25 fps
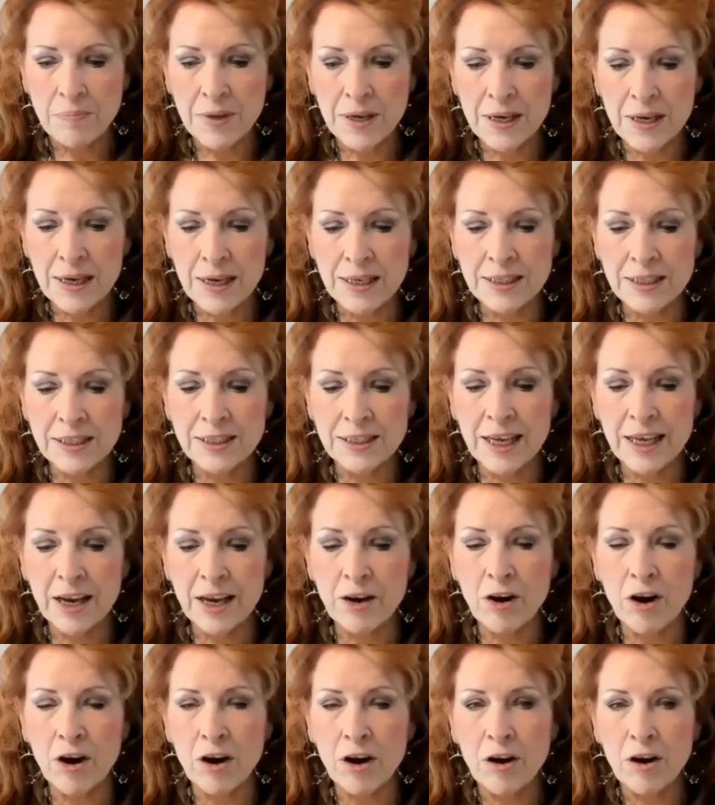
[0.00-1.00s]
because
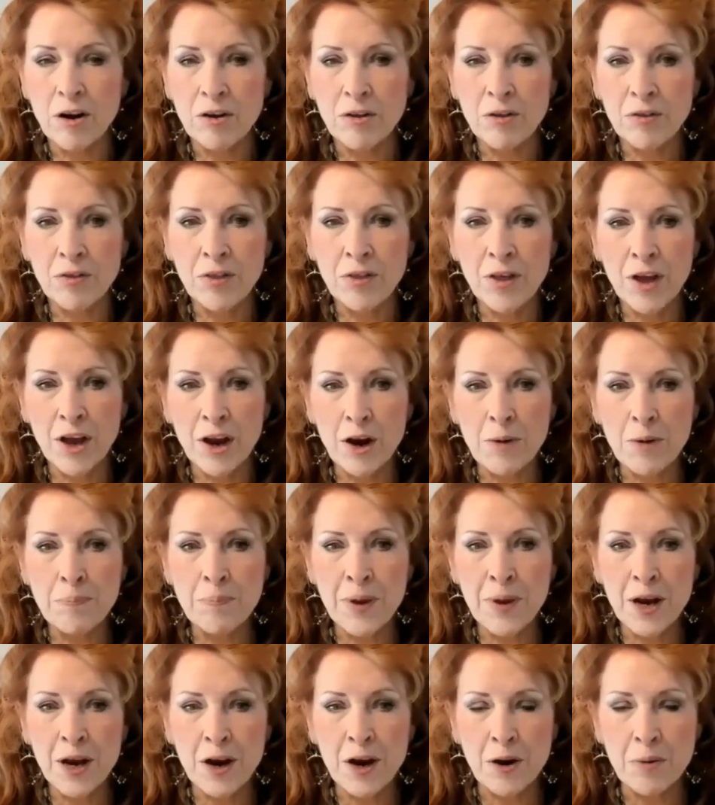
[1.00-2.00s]
they are there
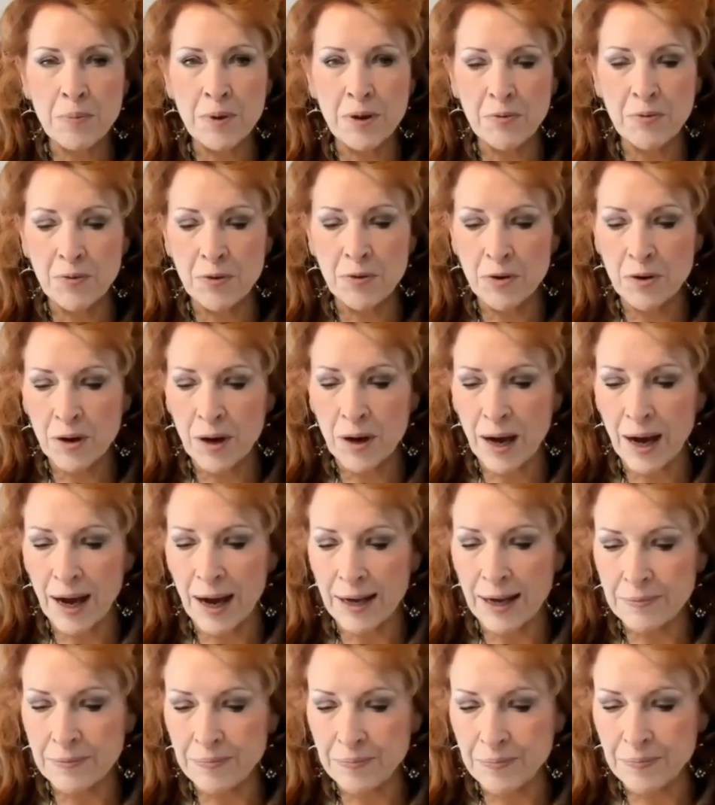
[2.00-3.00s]
bare before
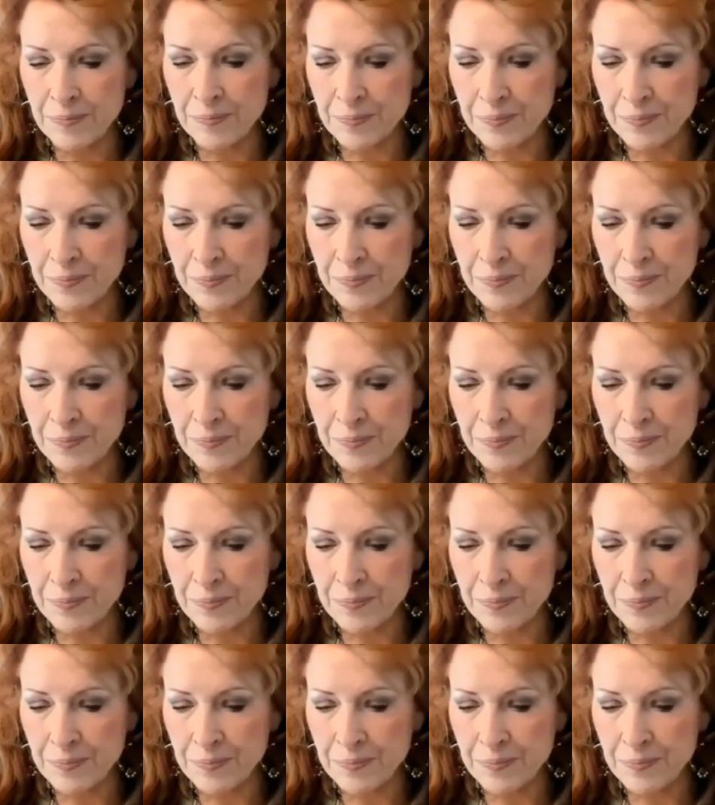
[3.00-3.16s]
God.